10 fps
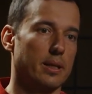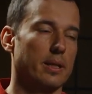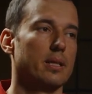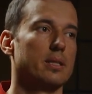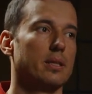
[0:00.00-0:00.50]
than
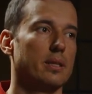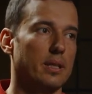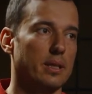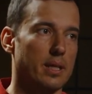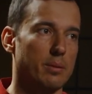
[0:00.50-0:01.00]
us
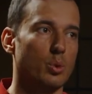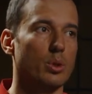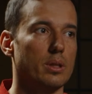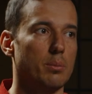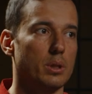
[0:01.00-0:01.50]
in
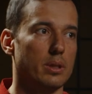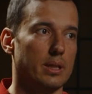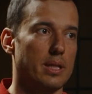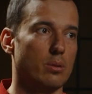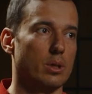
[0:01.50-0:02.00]
community
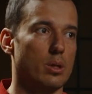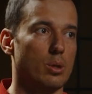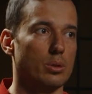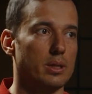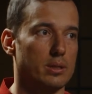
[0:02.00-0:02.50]
building down the
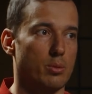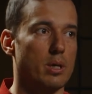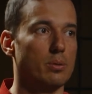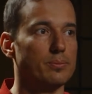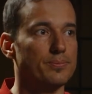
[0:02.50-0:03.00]
road as
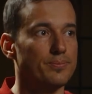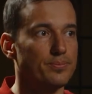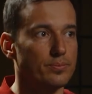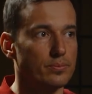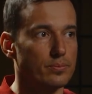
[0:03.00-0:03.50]
well.
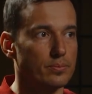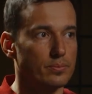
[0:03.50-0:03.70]
Hmm.